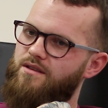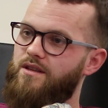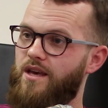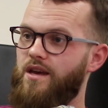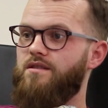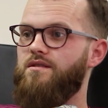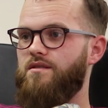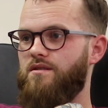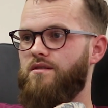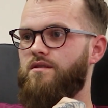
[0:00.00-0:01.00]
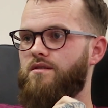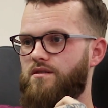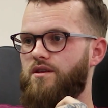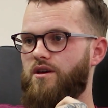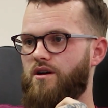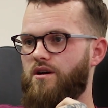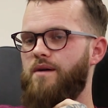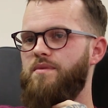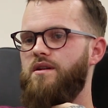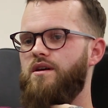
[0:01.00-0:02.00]
Yes. Yeah. Yeah.
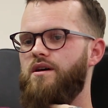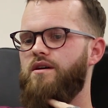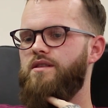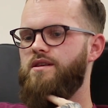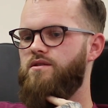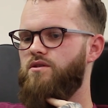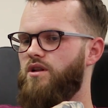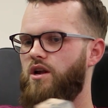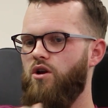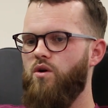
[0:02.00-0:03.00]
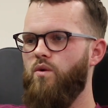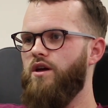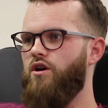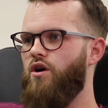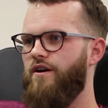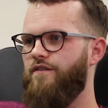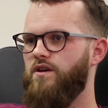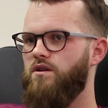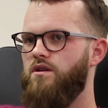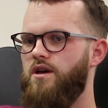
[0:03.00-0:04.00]
I mean, uh, there's still a long way to go. I
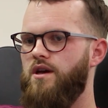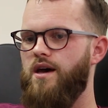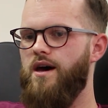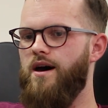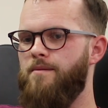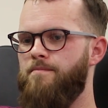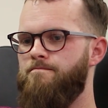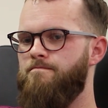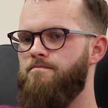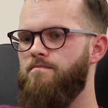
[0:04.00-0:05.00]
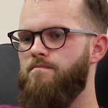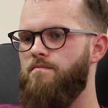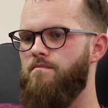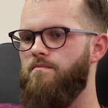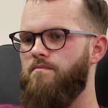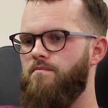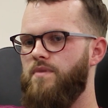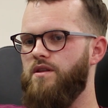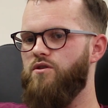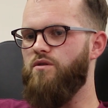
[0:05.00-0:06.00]
feel, um,
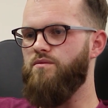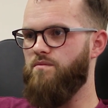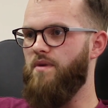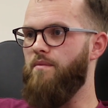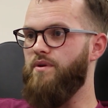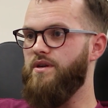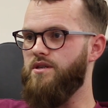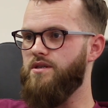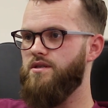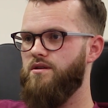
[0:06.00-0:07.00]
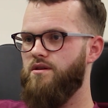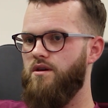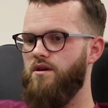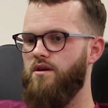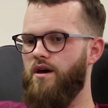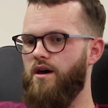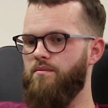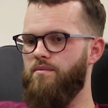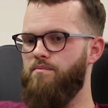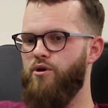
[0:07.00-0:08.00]
in terms of my business.
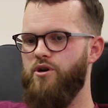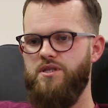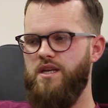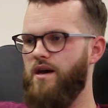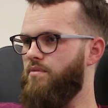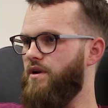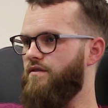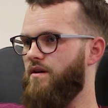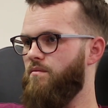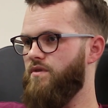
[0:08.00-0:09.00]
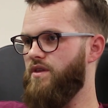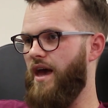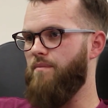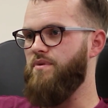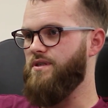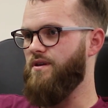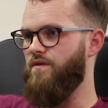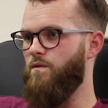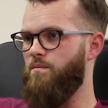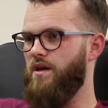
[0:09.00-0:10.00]
Um, personally, I believe I'm the happiest I've
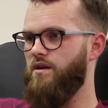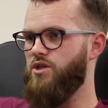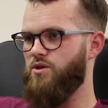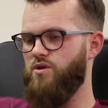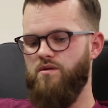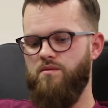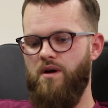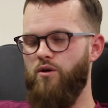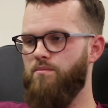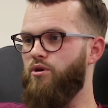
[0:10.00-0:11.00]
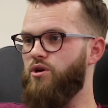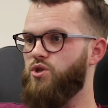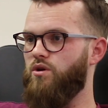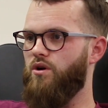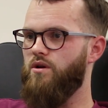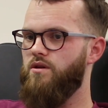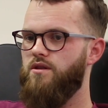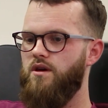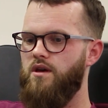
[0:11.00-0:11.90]
ever been, just in my own personal growth.